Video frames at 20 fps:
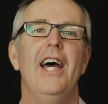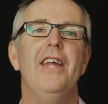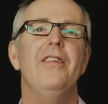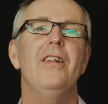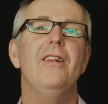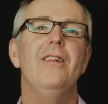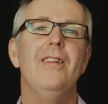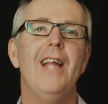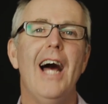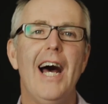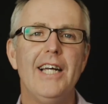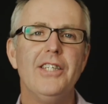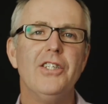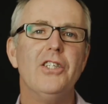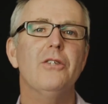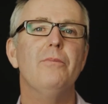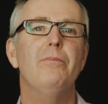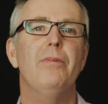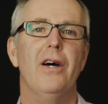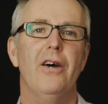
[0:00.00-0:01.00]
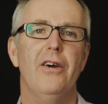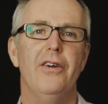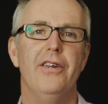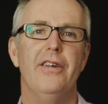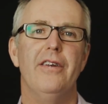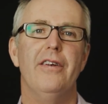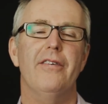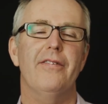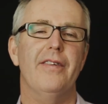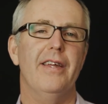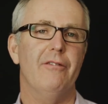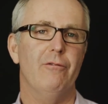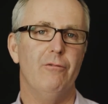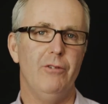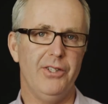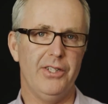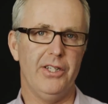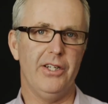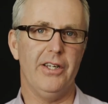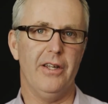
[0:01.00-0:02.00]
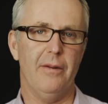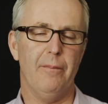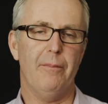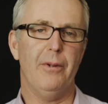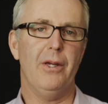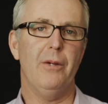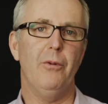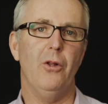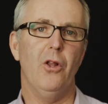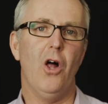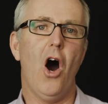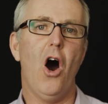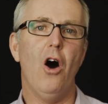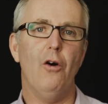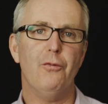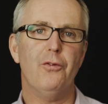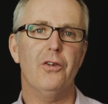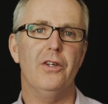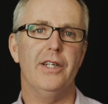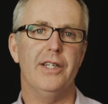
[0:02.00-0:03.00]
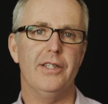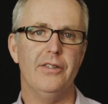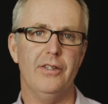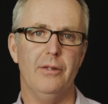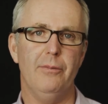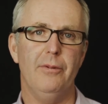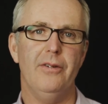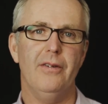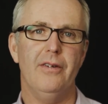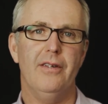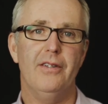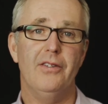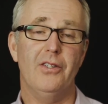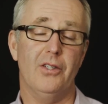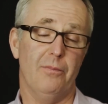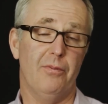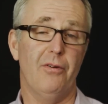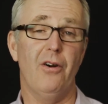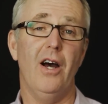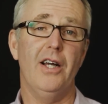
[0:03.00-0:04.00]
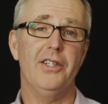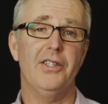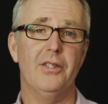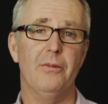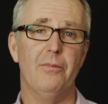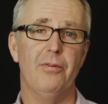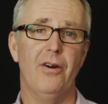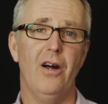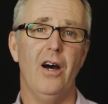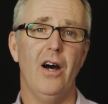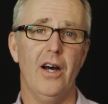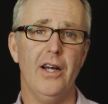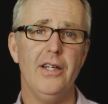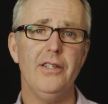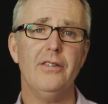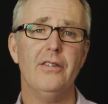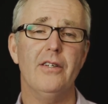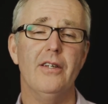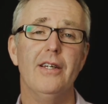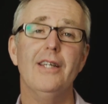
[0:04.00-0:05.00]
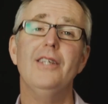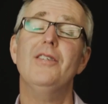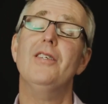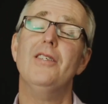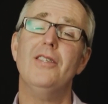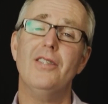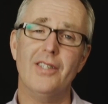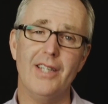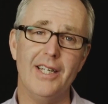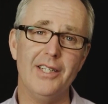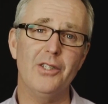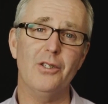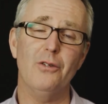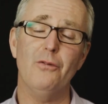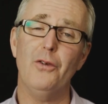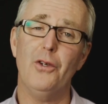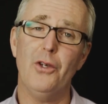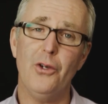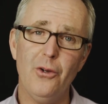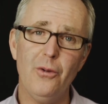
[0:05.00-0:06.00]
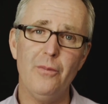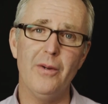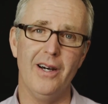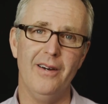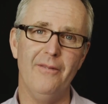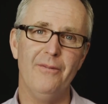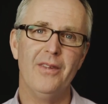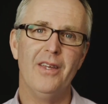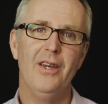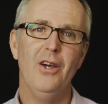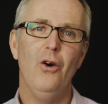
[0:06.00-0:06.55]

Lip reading: And the last component that resilient people often exhibit, surprise, surprise, is a sense of humour.